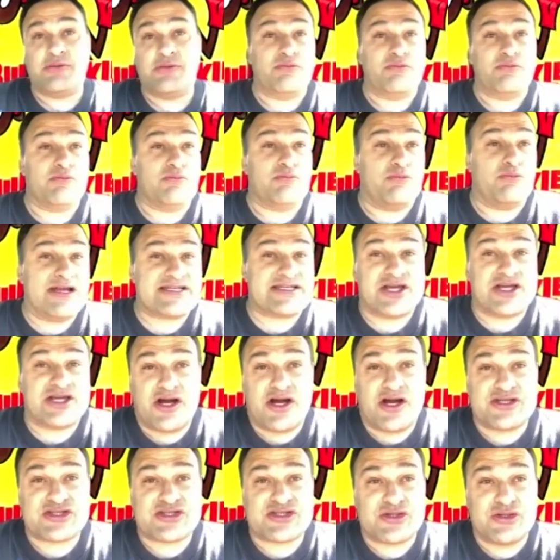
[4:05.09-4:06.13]
Went to
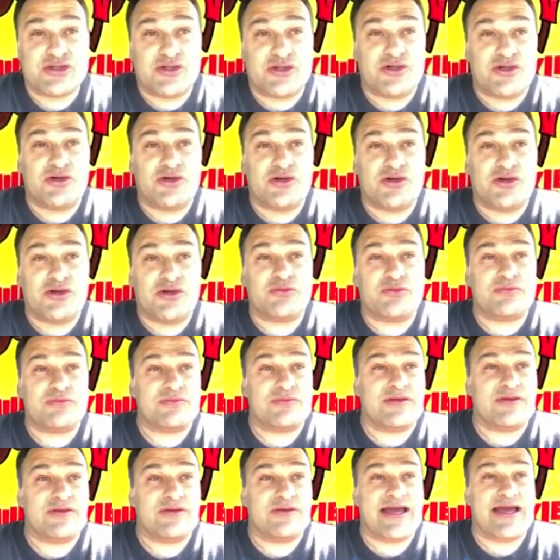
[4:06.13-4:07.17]
art school
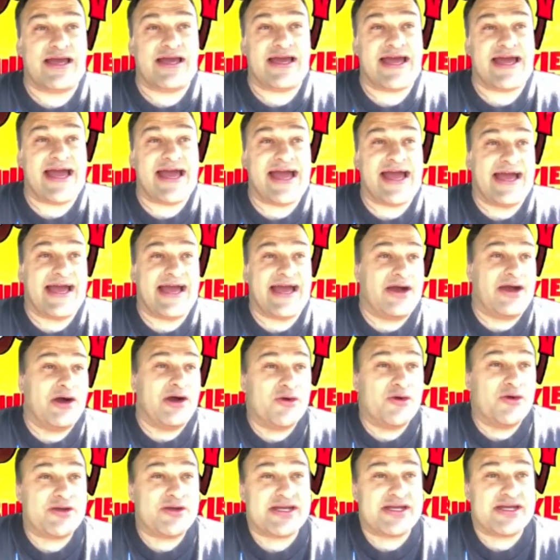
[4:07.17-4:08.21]
at Otis
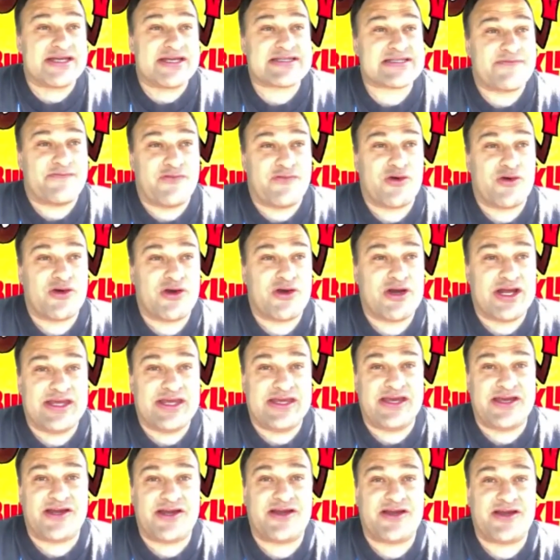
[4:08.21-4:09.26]
for a year. Then
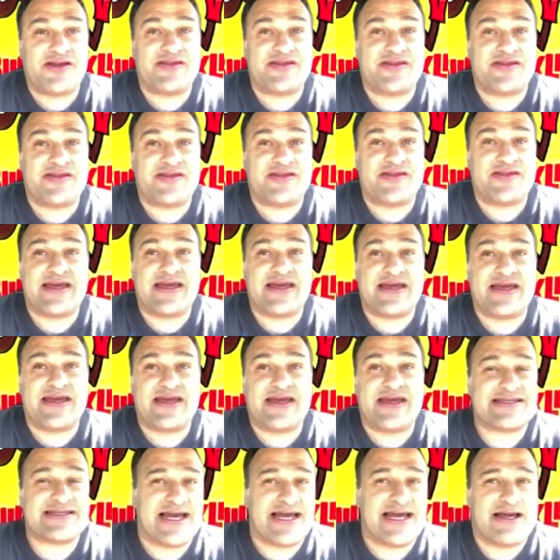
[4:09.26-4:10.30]
I was like, wait
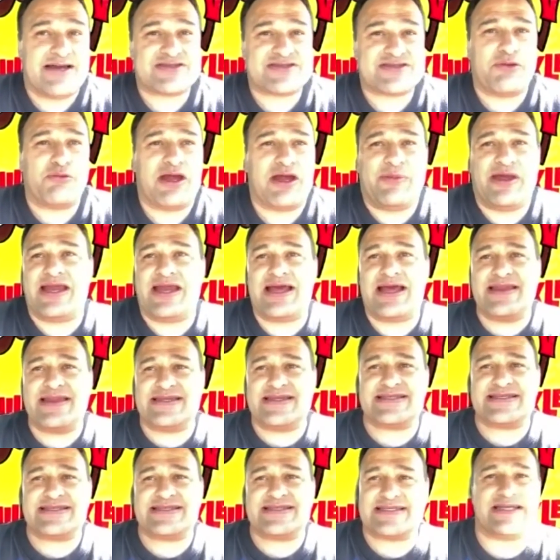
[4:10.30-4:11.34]
a minute, this isn't
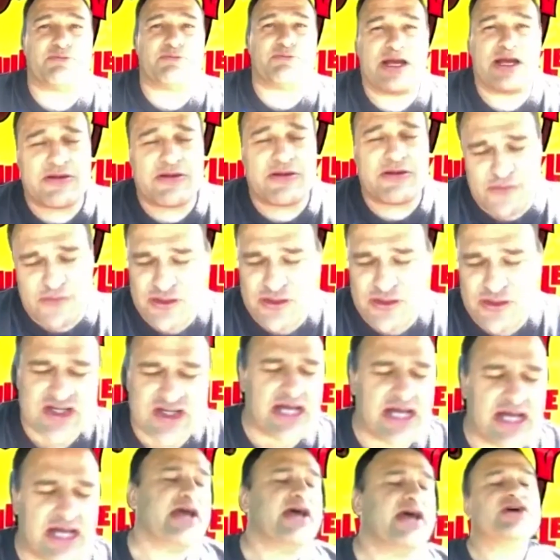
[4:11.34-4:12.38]
what I want to focus on.
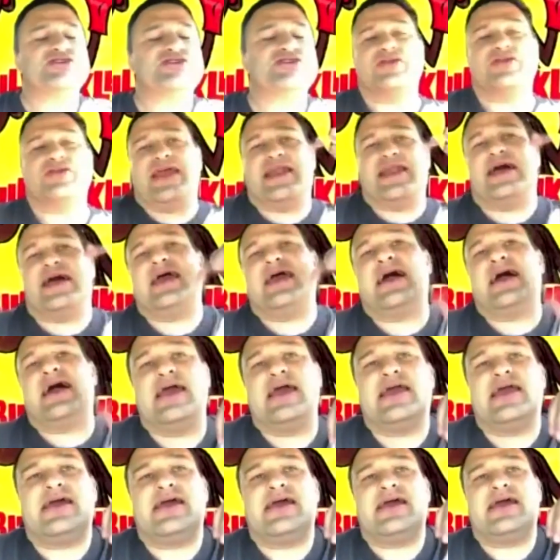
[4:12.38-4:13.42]
So then I
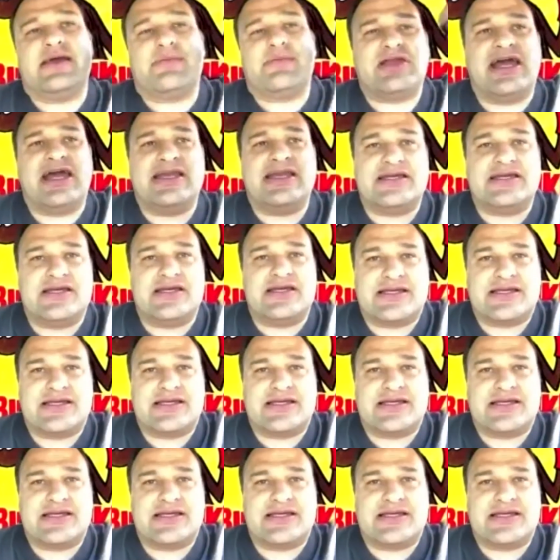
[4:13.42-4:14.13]
applied to